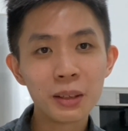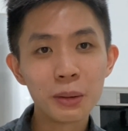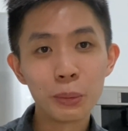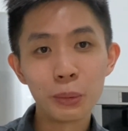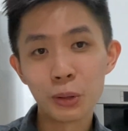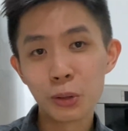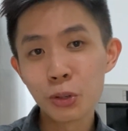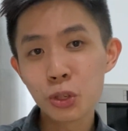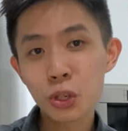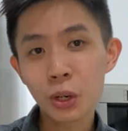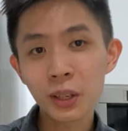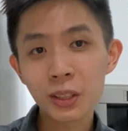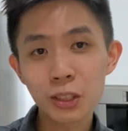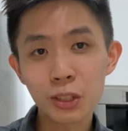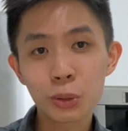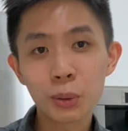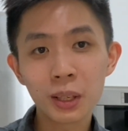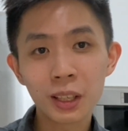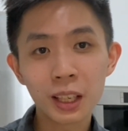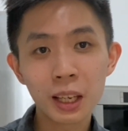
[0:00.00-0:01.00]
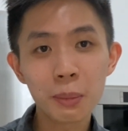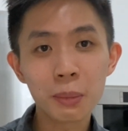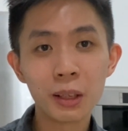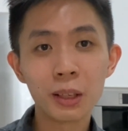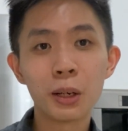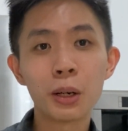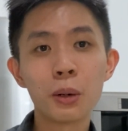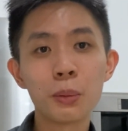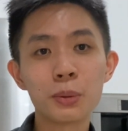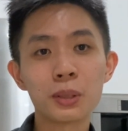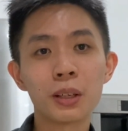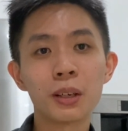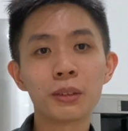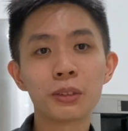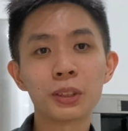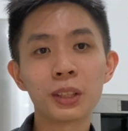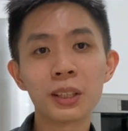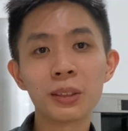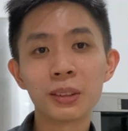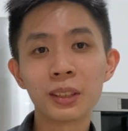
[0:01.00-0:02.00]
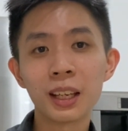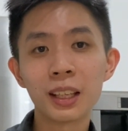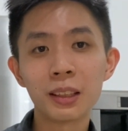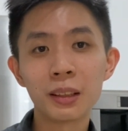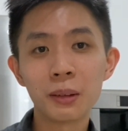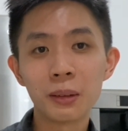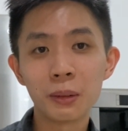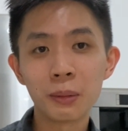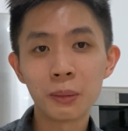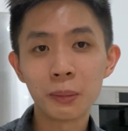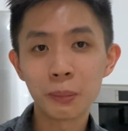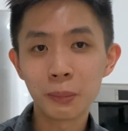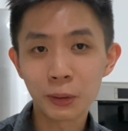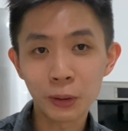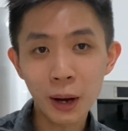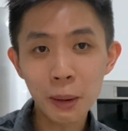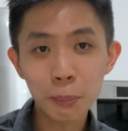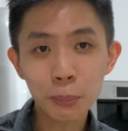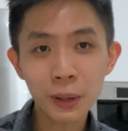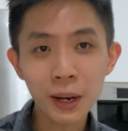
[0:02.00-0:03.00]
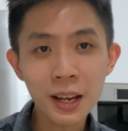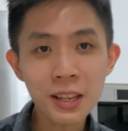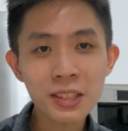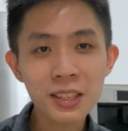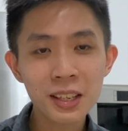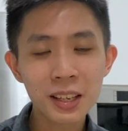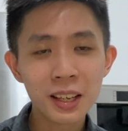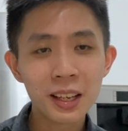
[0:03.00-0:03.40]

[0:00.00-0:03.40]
would you join the Squid Game in hopes of trying to get the grand prize?